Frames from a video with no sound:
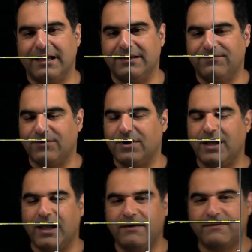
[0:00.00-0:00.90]
And for
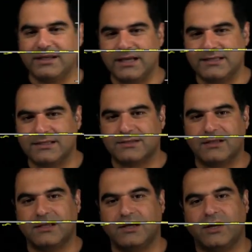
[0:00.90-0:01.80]
every case
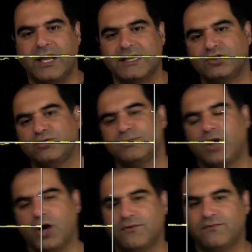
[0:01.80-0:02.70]
study I assumed,
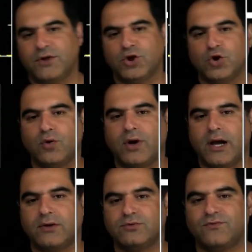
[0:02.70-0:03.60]
we know
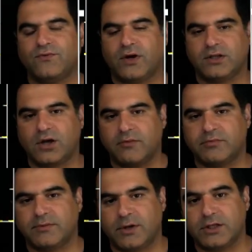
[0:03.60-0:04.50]
how to find the
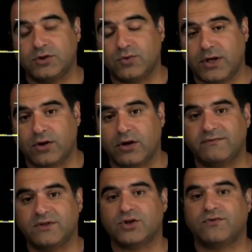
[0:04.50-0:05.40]
optimal Q1R
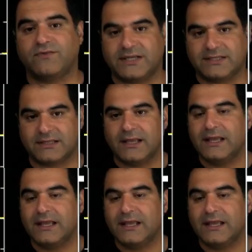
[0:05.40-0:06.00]
which are fixed.